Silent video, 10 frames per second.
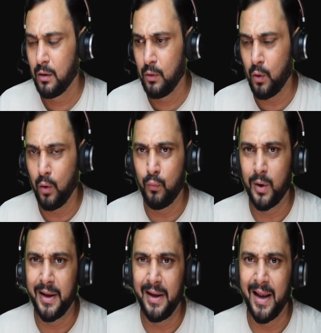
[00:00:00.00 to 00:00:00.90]
not
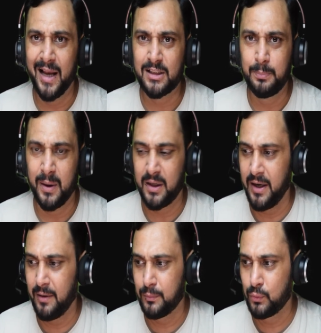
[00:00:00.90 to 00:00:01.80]
working
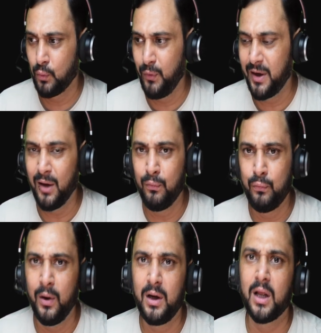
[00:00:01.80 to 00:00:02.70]
expected. So we can
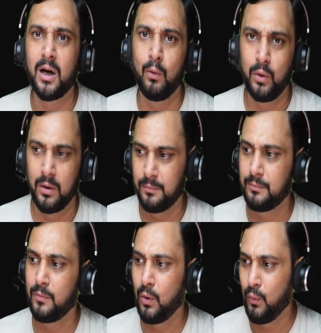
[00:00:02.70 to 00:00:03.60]
filter out
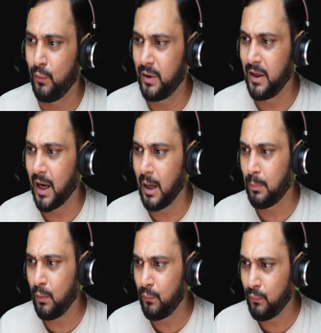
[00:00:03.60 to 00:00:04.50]
with the
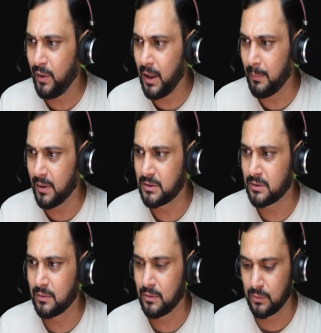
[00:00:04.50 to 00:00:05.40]
help of
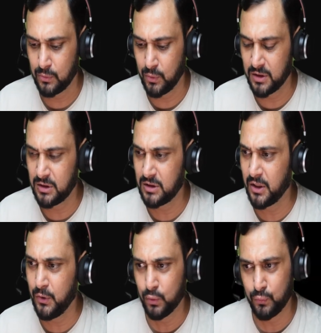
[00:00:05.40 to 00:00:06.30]
labels. So this is
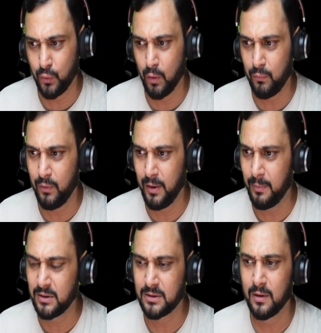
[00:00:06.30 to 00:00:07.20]
the useful of
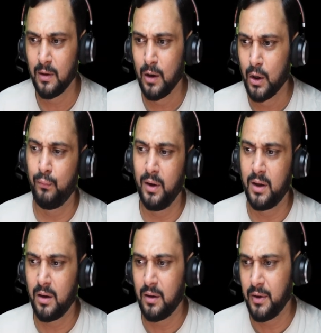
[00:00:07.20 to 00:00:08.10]
labels.
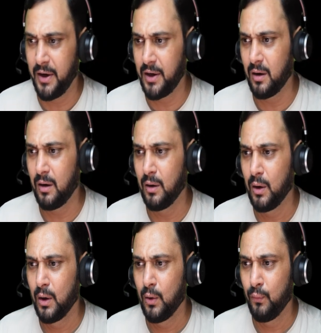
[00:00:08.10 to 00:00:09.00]
Filter data
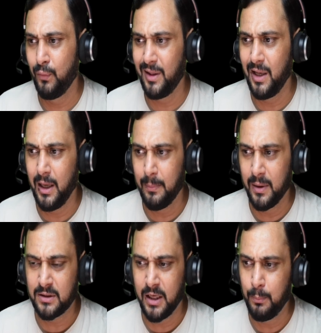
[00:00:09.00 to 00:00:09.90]
with
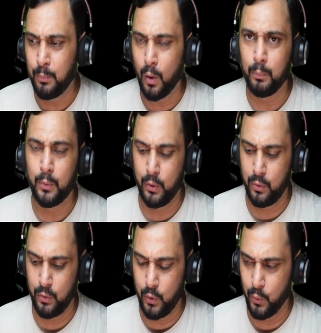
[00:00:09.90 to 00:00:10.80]
labels in
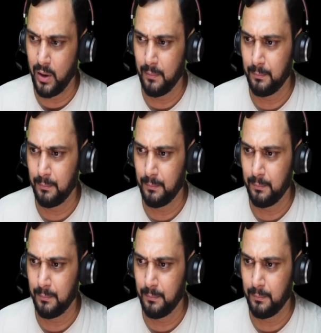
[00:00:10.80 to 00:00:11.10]
PromQL.